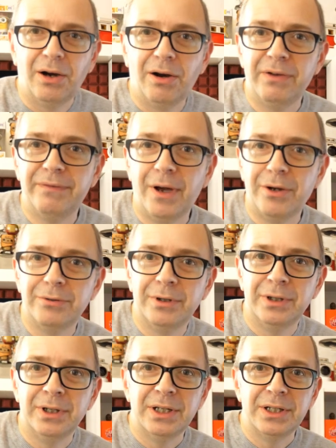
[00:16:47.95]

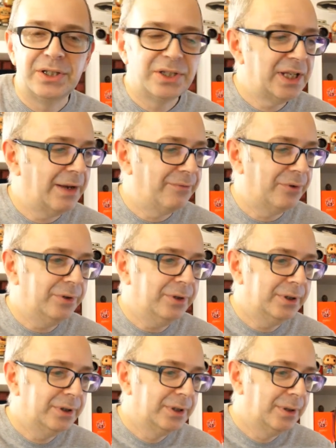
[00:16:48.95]
iPhone seven
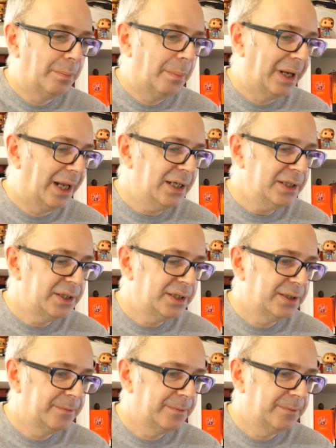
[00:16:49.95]
plus.